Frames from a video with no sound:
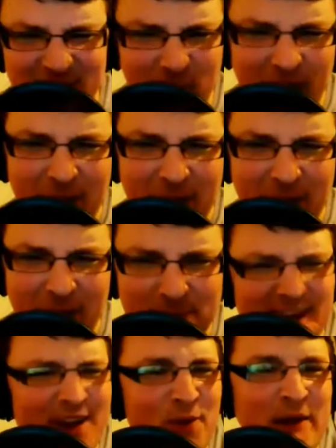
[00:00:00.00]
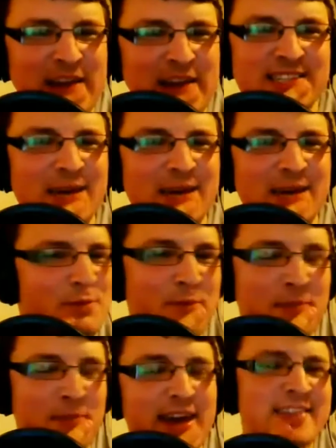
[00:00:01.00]
What happened Wednesday when we were
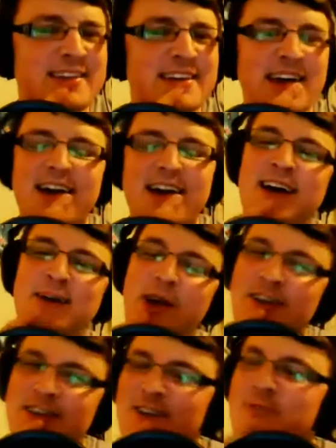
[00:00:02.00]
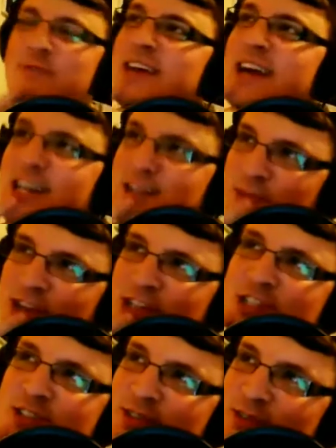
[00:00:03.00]
playing Minecraft minigames, Podge?